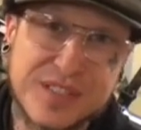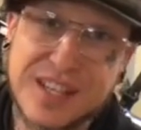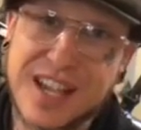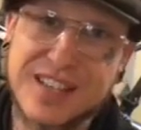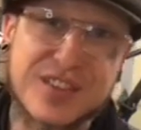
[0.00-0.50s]
You
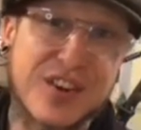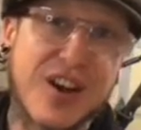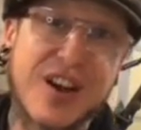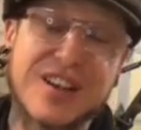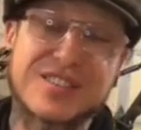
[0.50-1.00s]
guys are
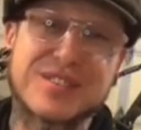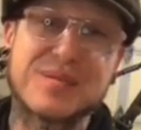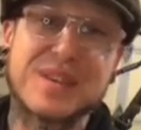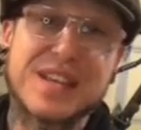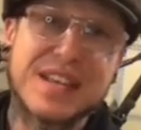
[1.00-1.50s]
awesome.
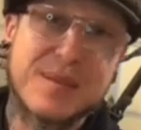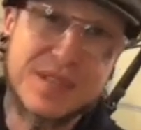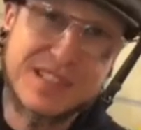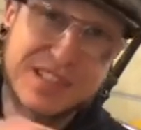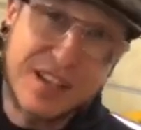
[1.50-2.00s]

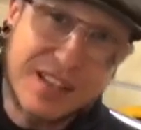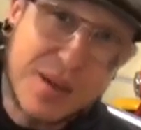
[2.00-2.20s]
But slug